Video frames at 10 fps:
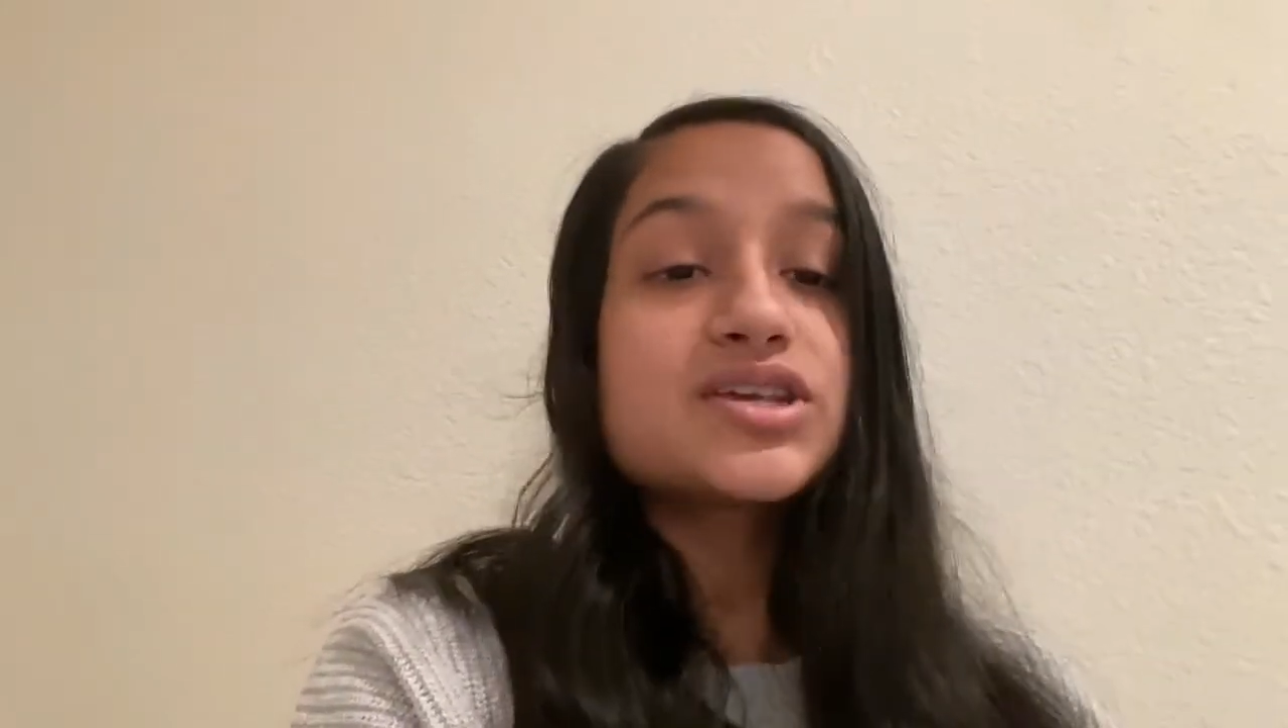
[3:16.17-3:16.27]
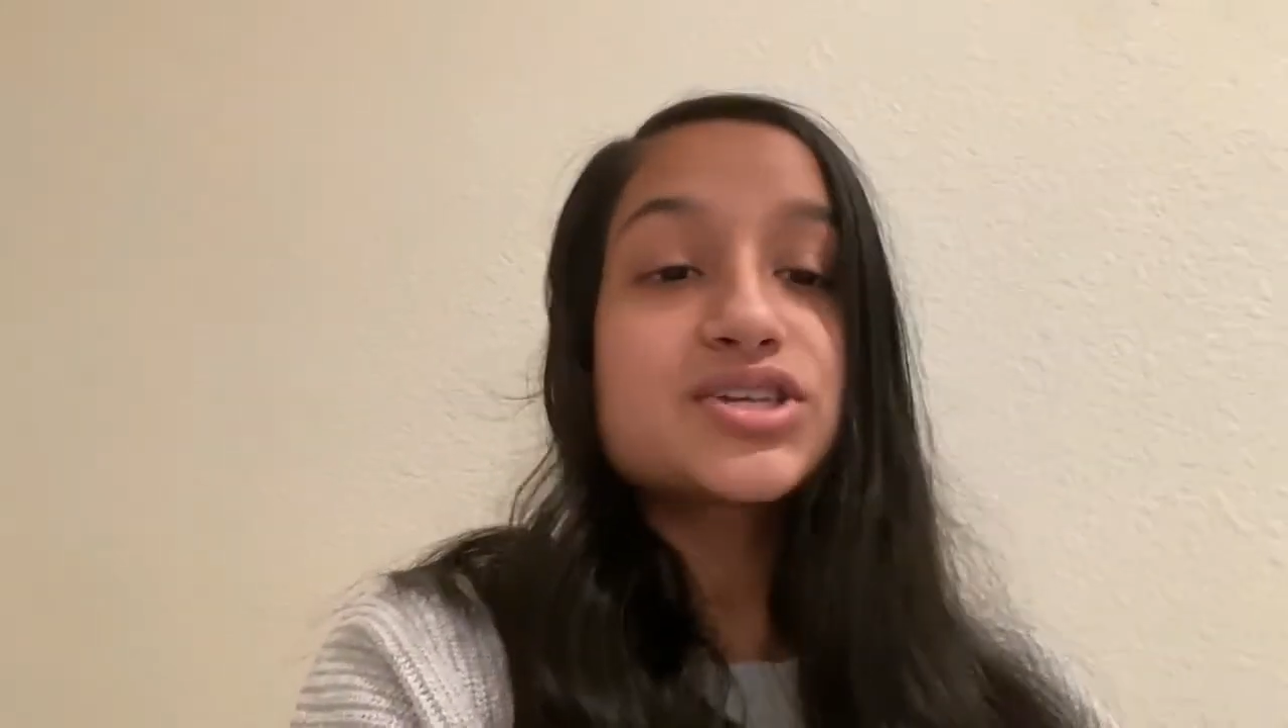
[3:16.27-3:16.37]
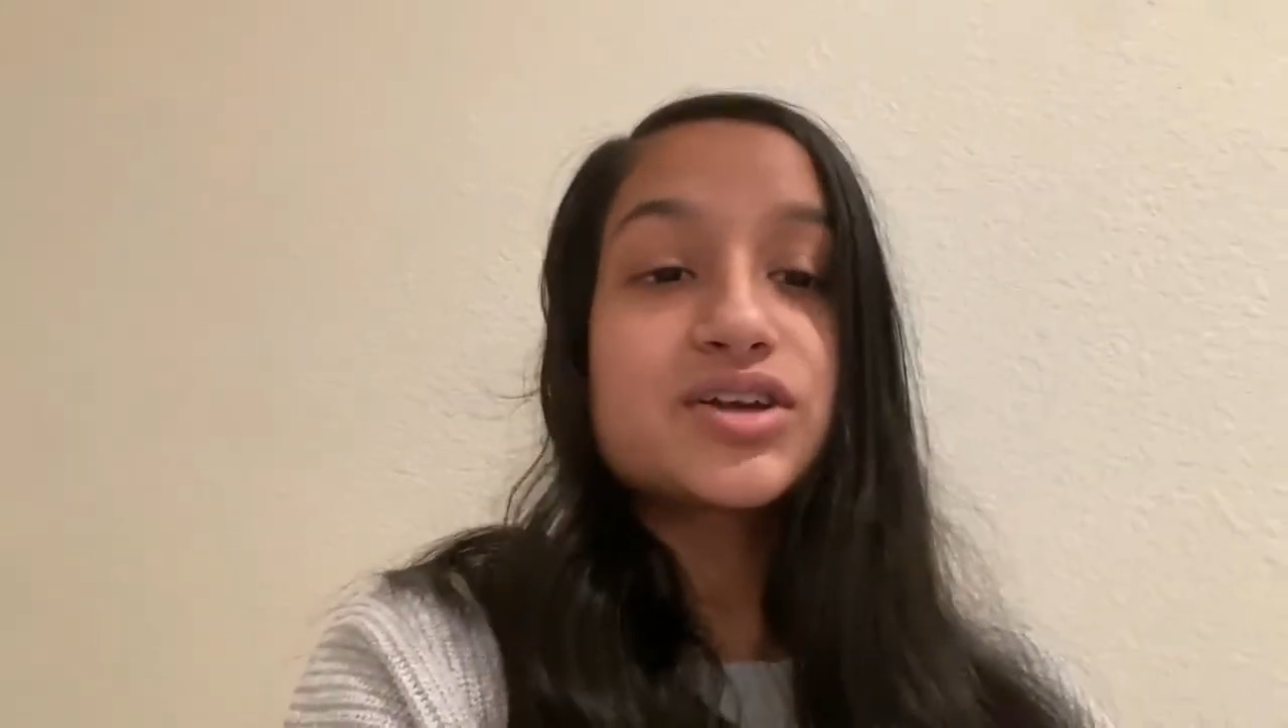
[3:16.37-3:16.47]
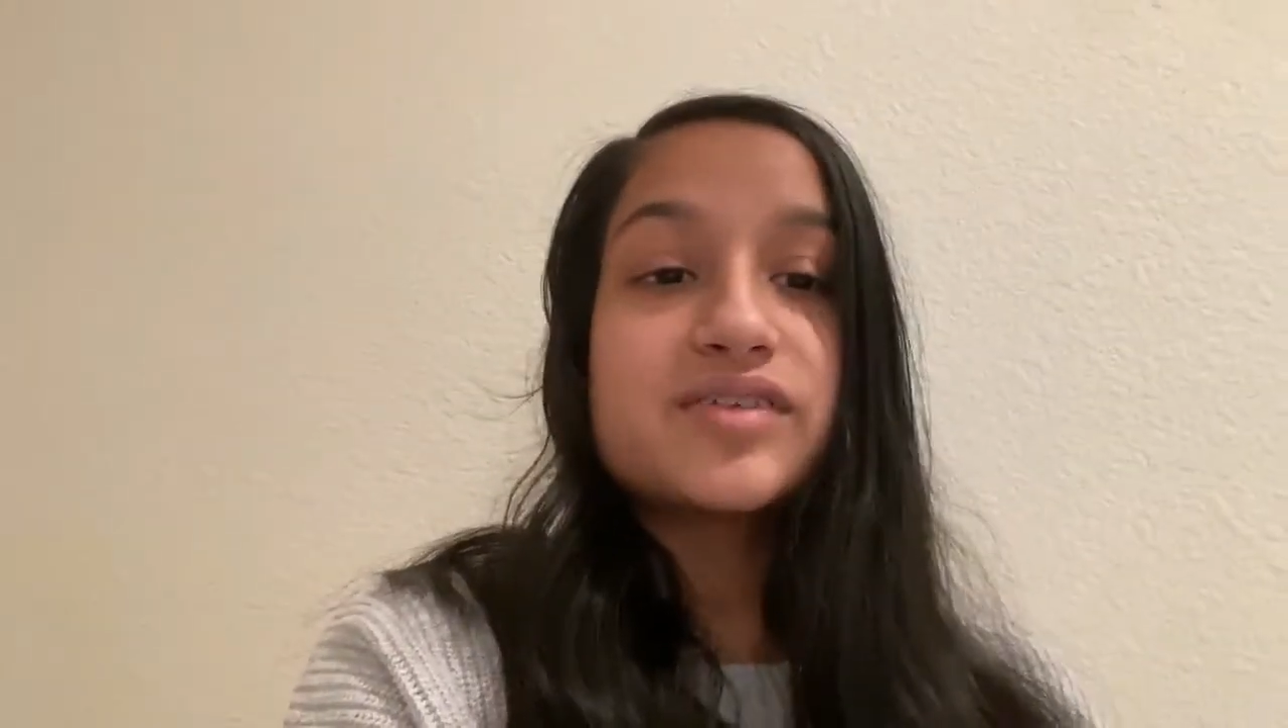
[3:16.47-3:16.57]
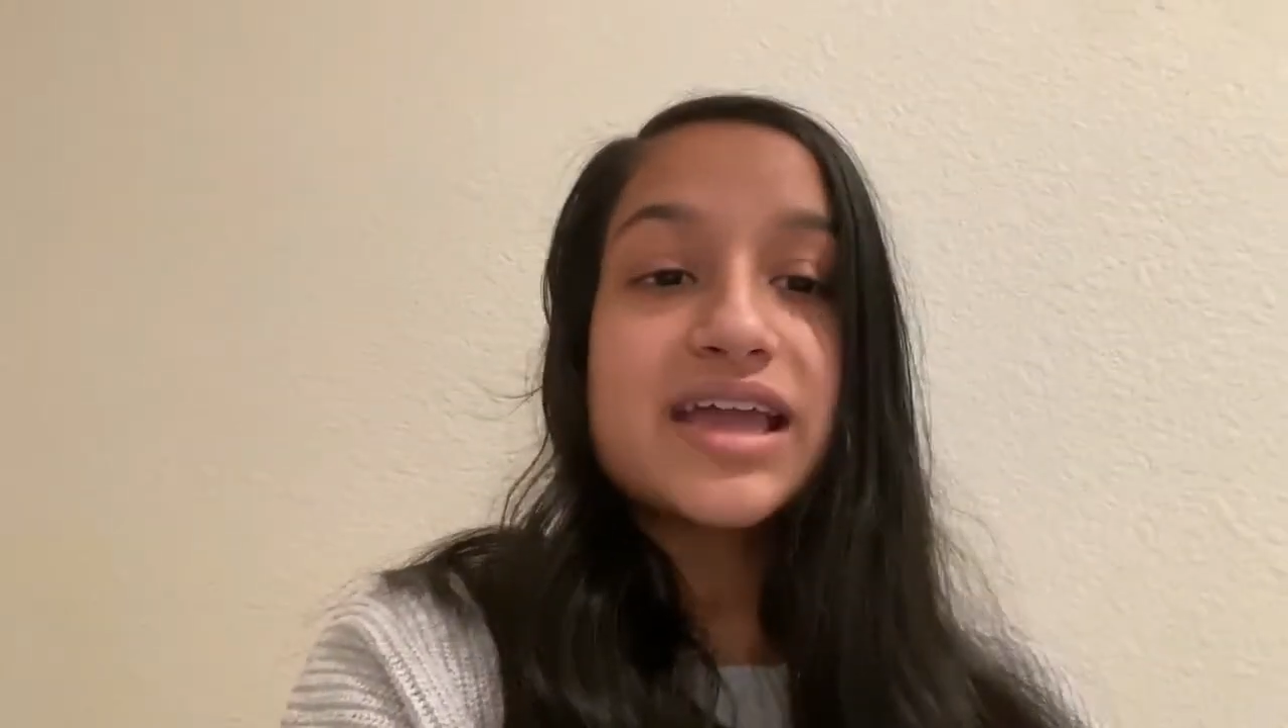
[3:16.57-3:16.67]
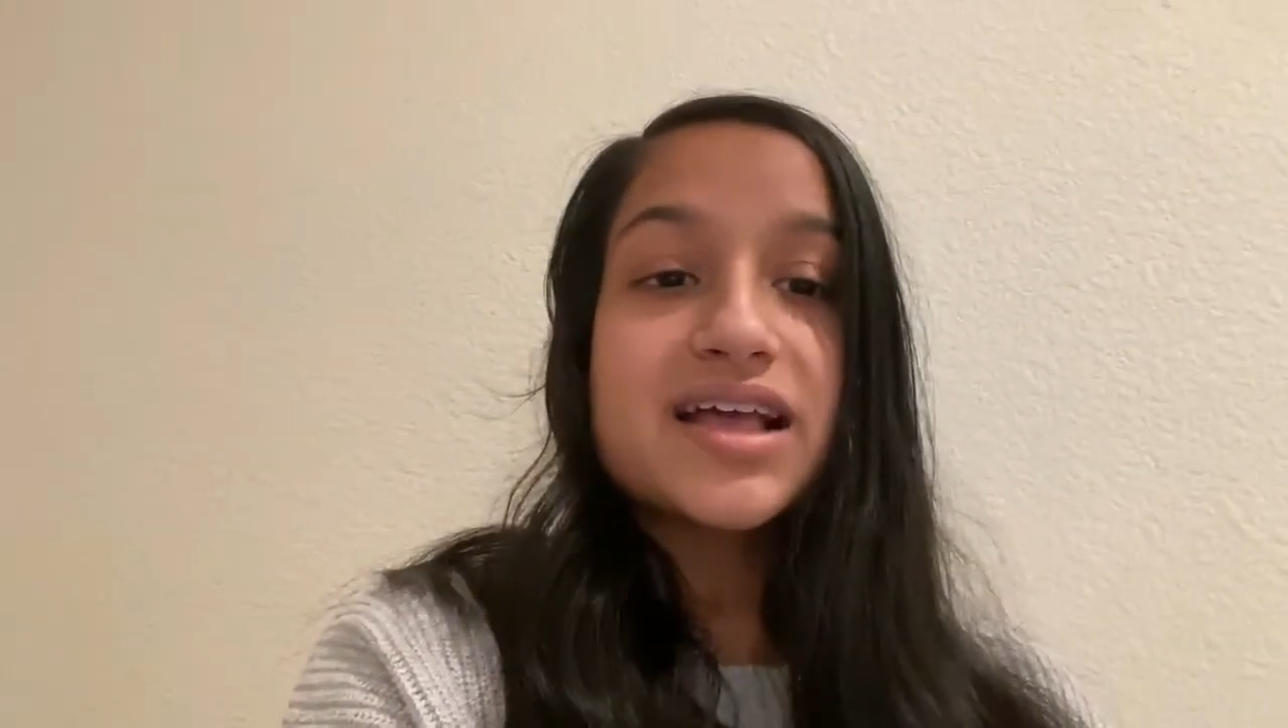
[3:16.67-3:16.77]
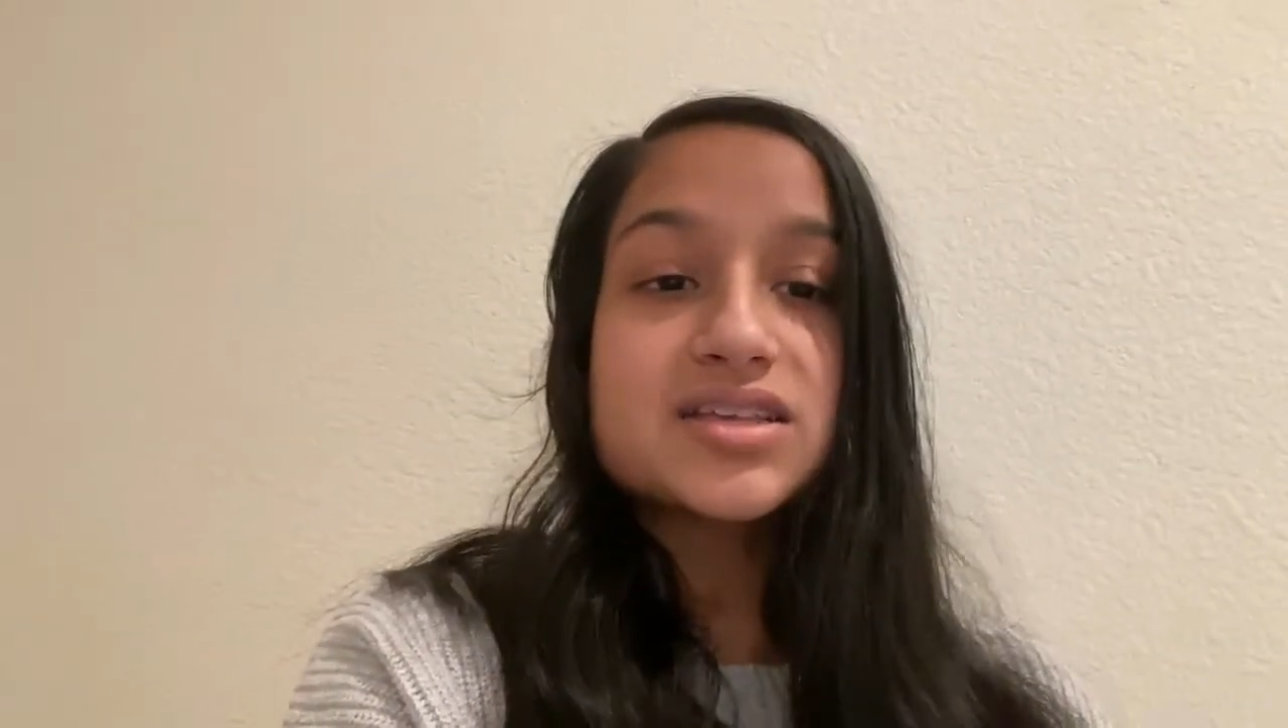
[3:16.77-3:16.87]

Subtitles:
serving as